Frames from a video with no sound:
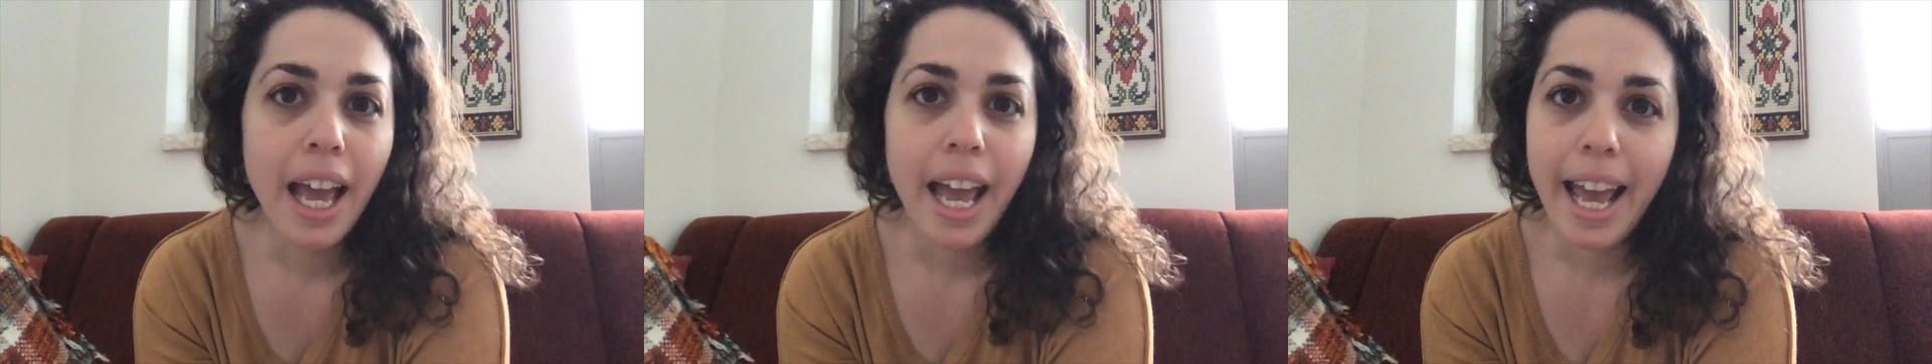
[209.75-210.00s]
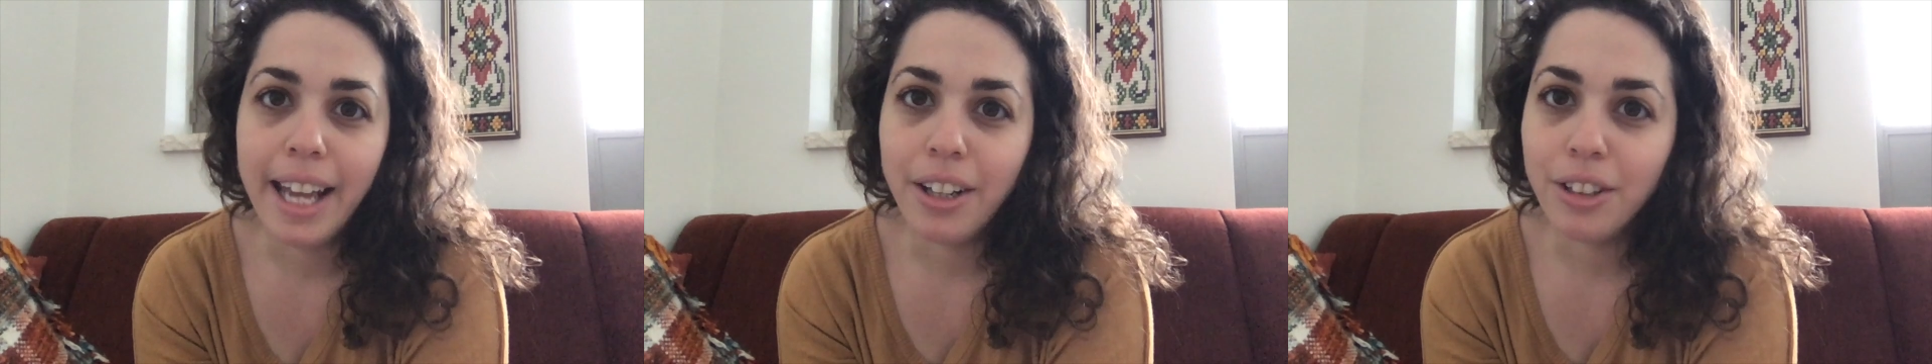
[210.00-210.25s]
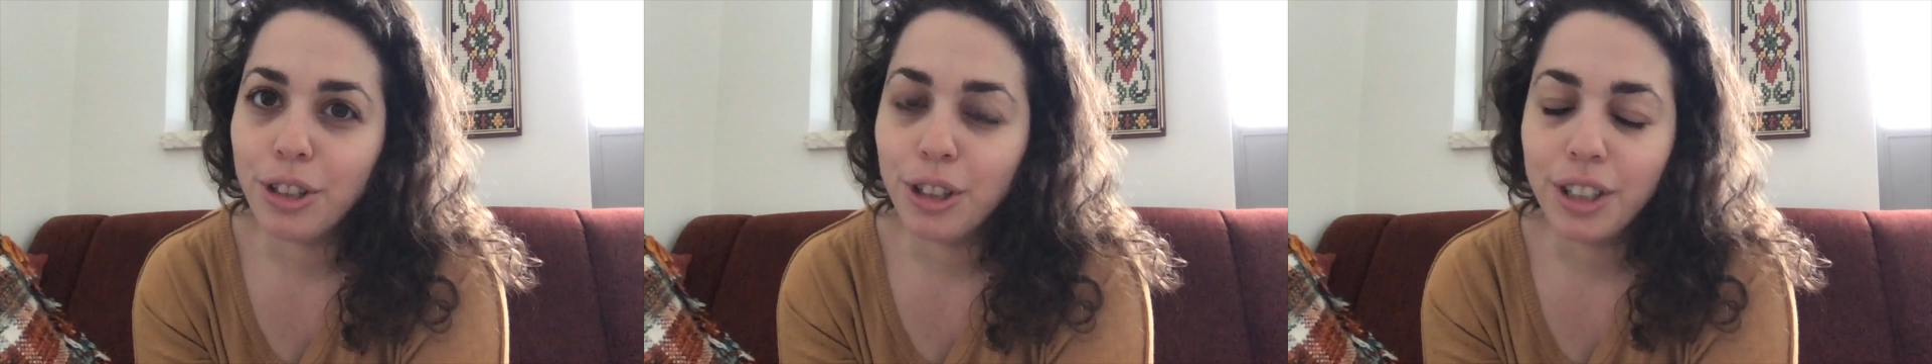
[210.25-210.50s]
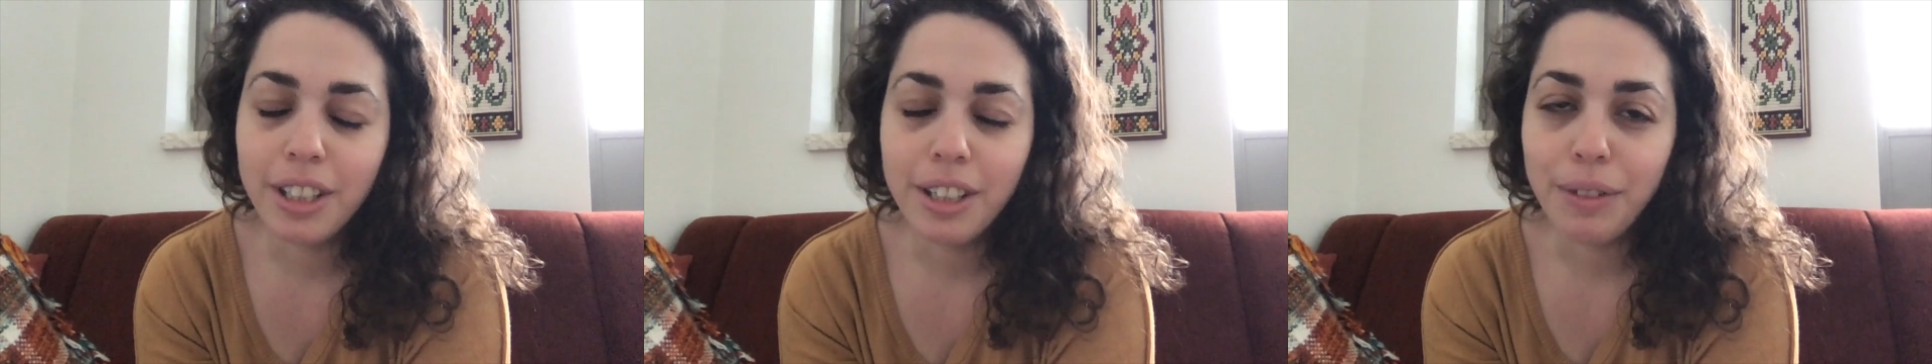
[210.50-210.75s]
and
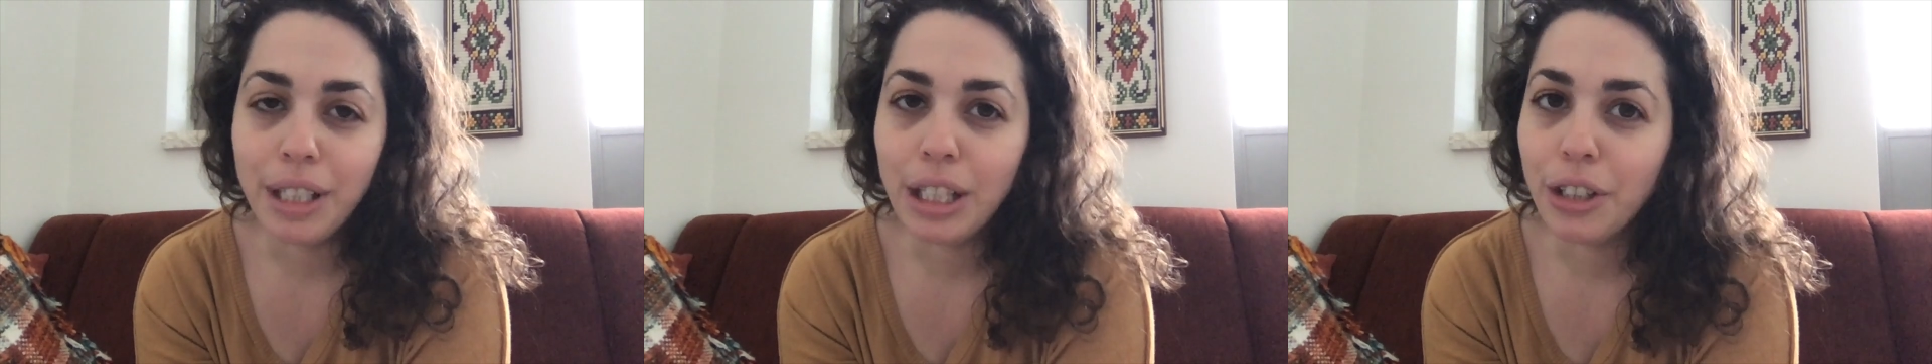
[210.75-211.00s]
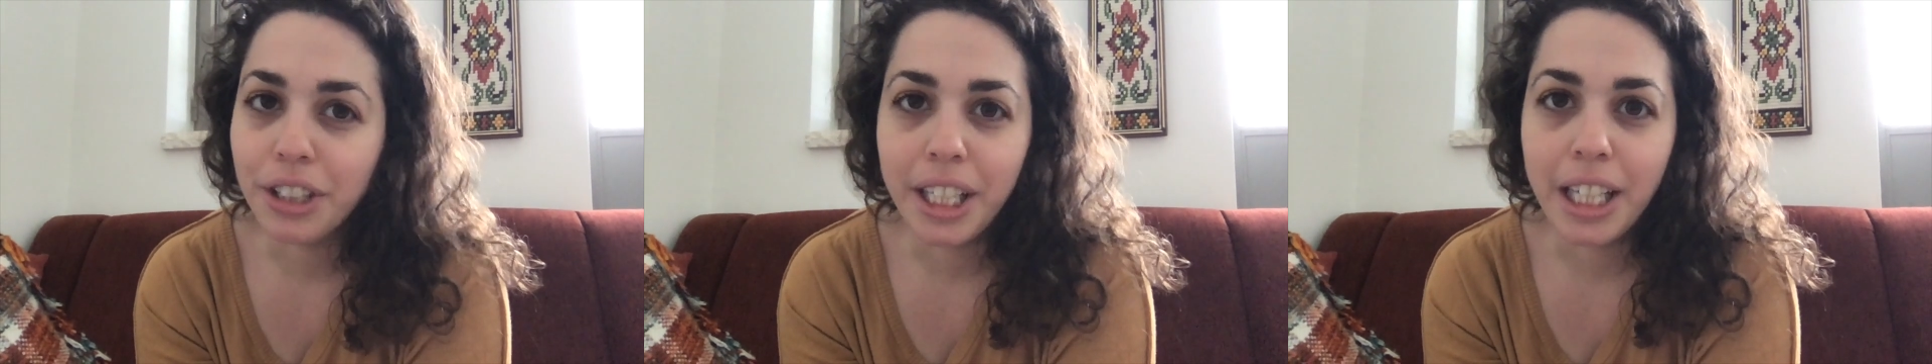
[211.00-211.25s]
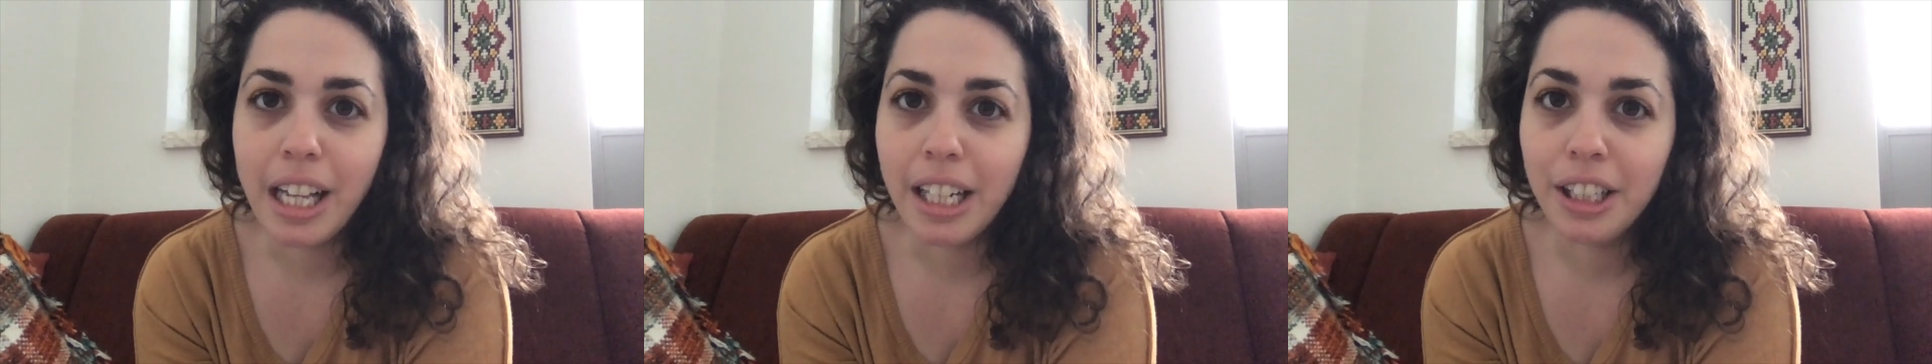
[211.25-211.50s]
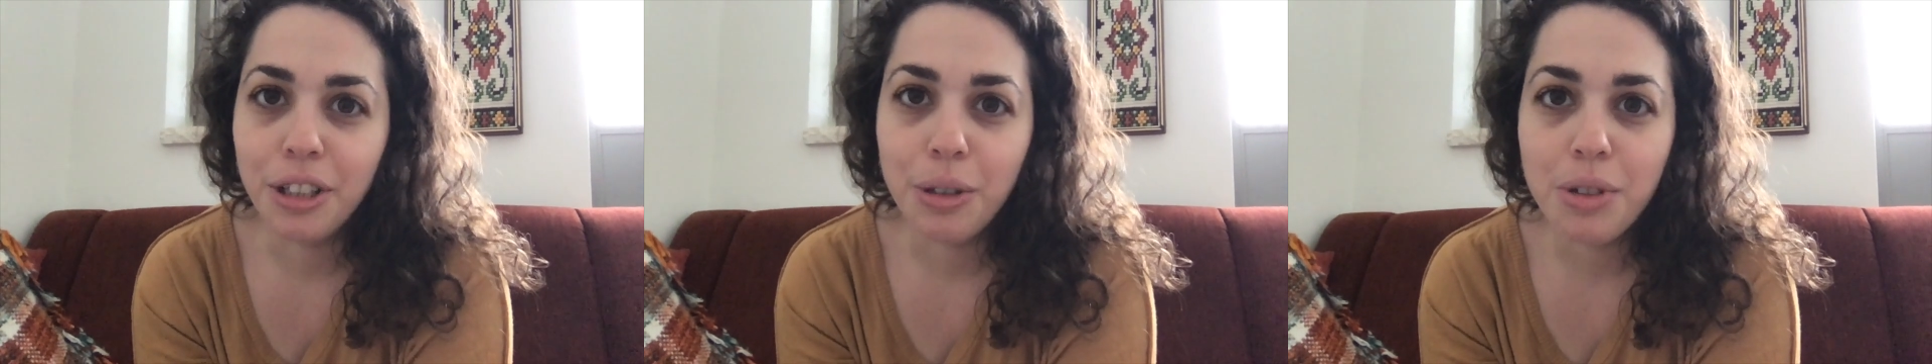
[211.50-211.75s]
alternatively learning a lot
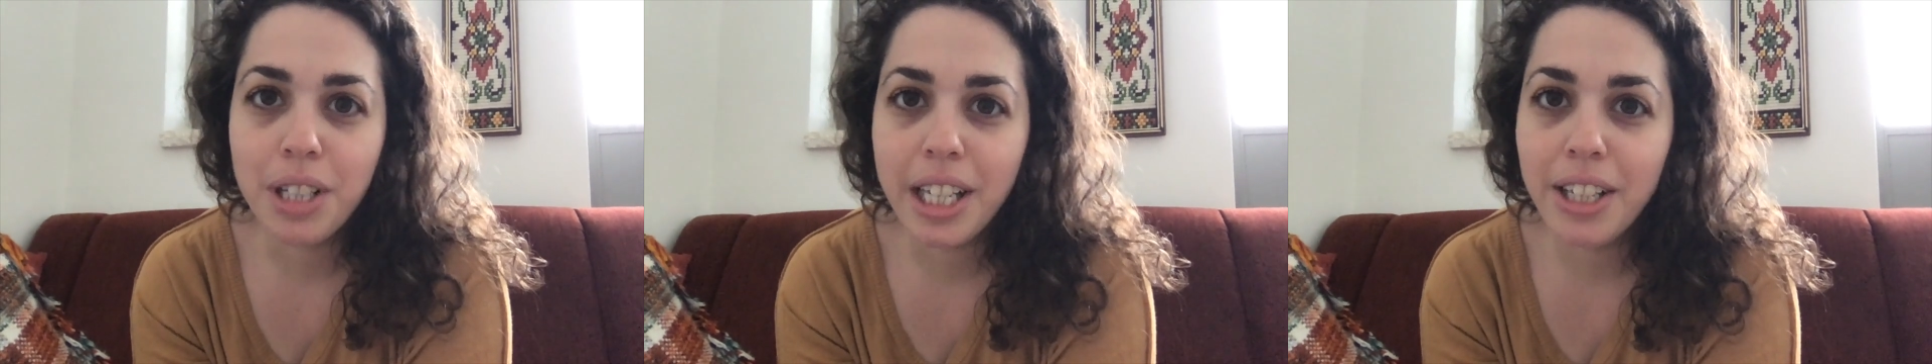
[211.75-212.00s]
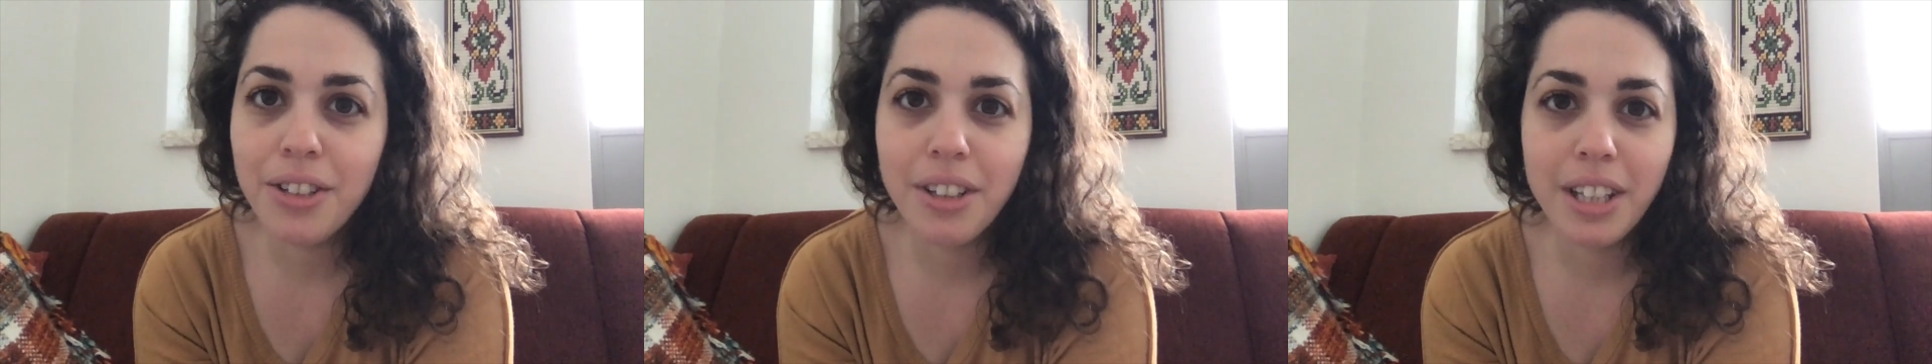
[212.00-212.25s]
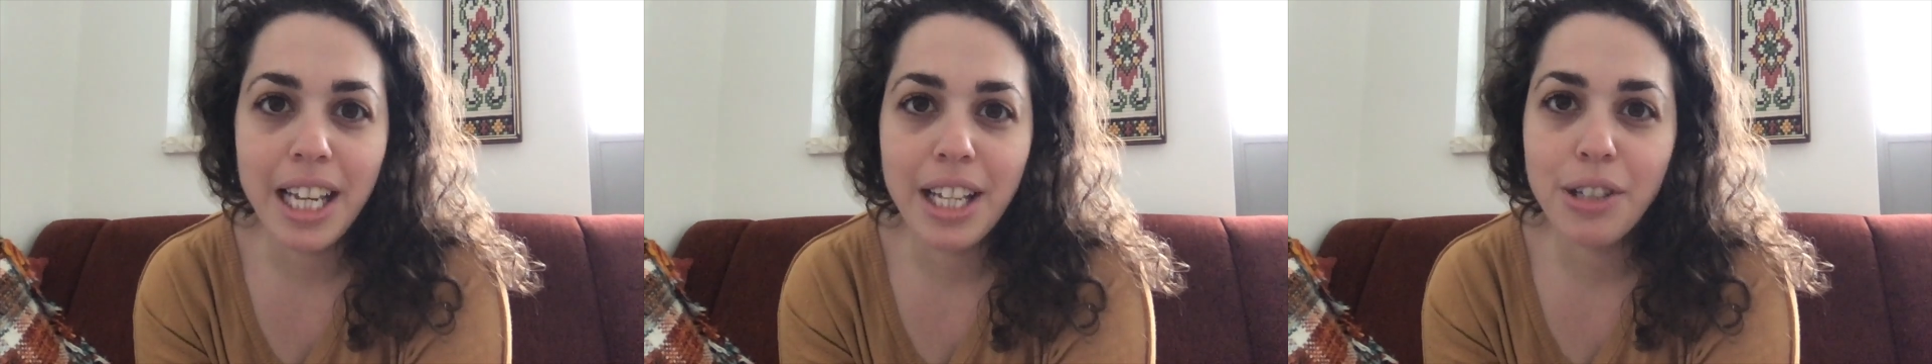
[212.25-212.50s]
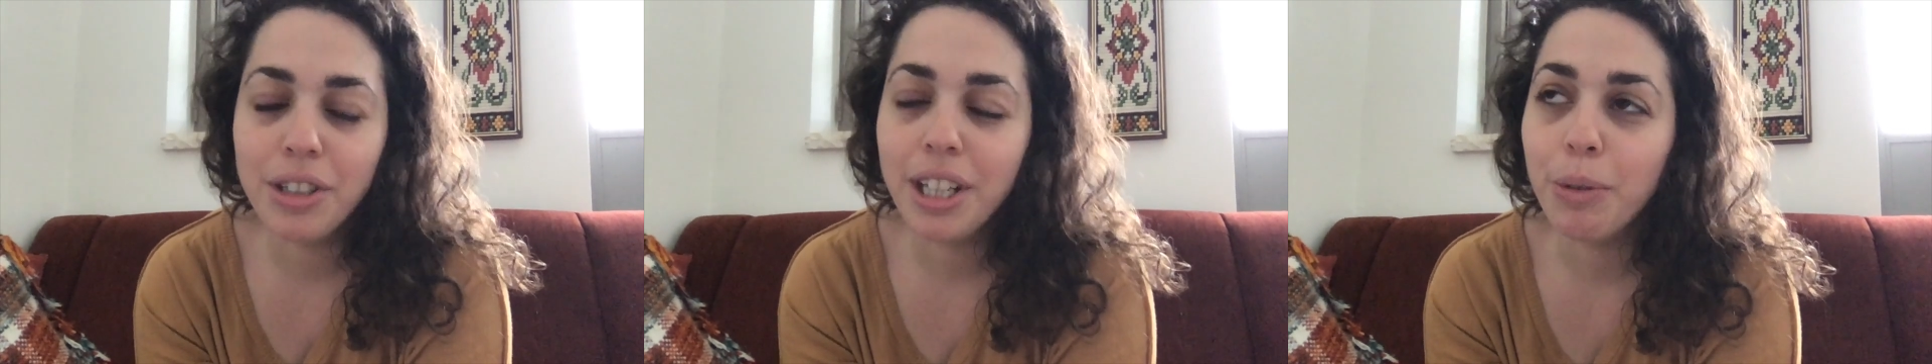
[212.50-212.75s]
of new skills on the
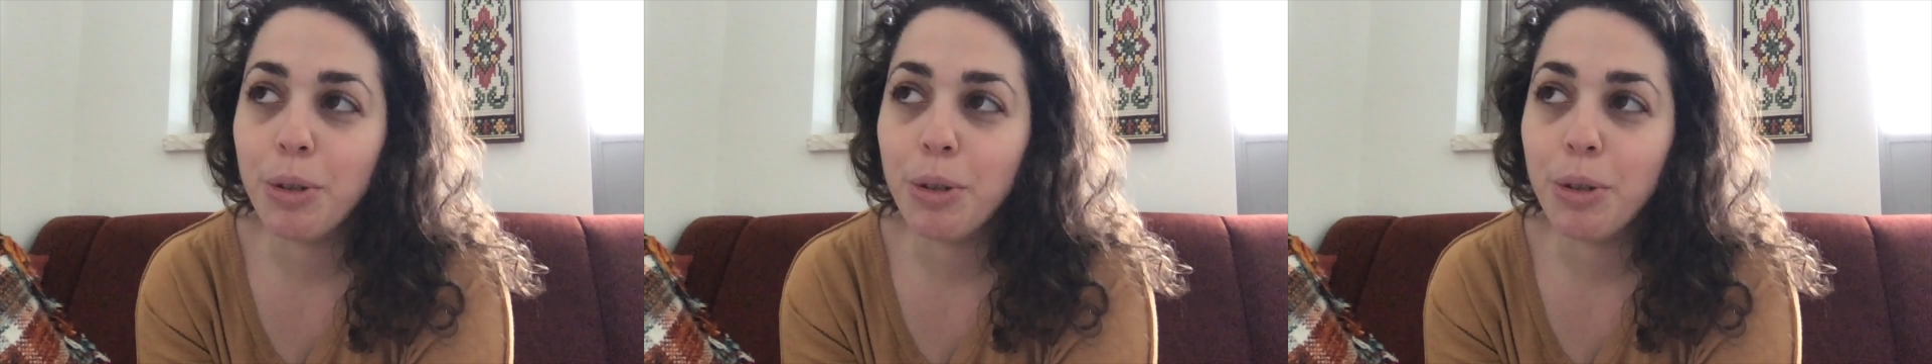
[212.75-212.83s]
internet,